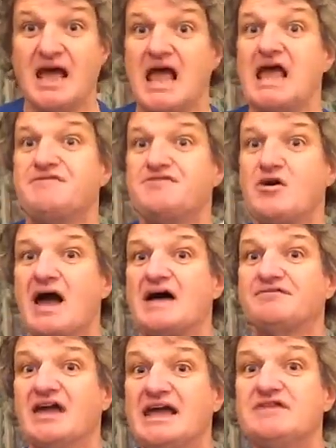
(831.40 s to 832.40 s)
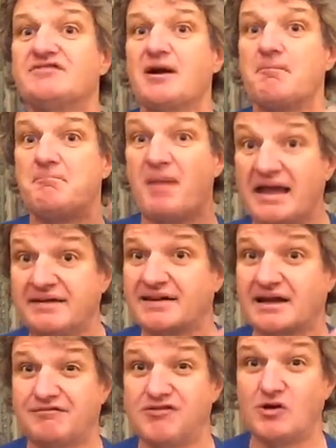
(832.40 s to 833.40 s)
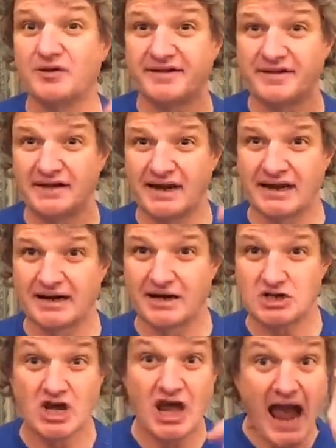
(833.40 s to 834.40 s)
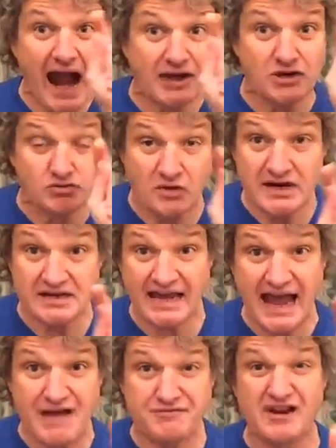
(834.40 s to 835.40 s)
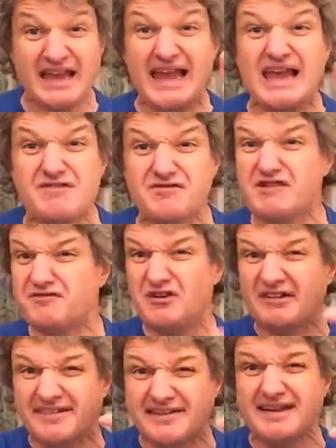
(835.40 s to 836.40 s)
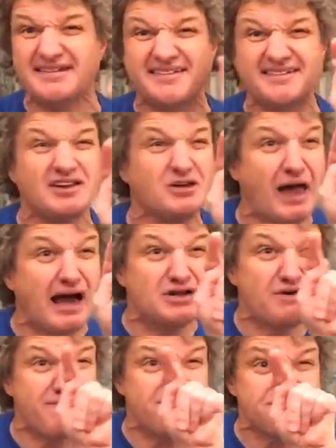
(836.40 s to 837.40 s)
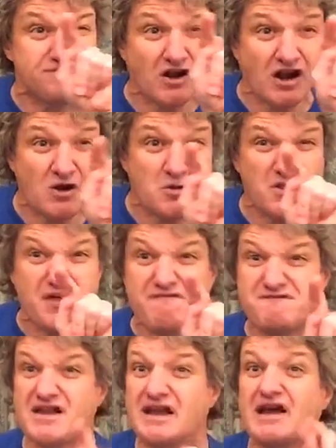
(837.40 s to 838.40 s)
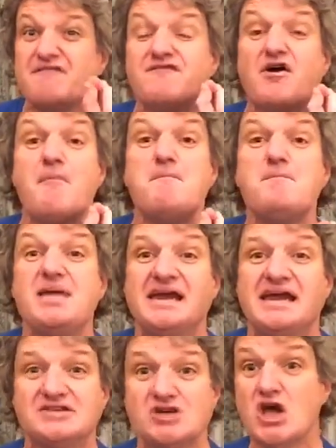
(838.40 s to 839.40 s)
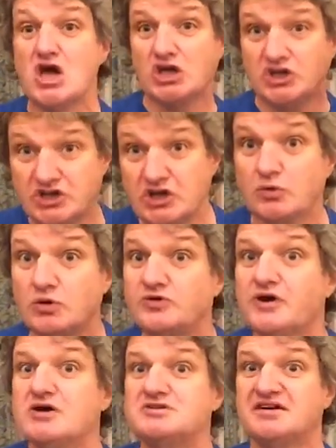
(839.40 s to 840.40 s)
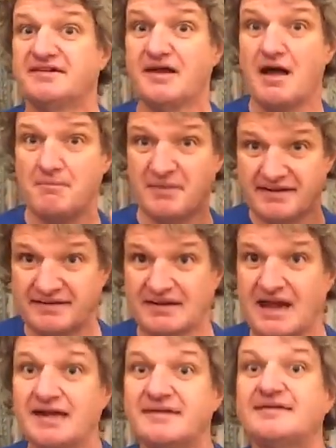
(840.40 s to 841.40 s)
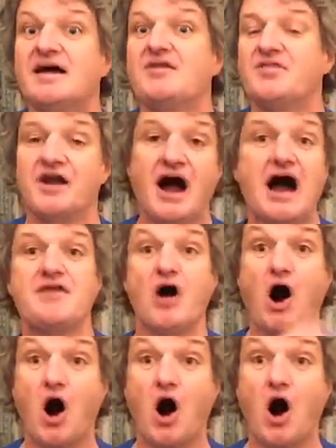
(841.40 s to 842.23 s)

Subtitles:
If you have even a basic fluency in English and you read carefully, even if you sit still and you follow with your finger for a minute, you will notice mistakes that are either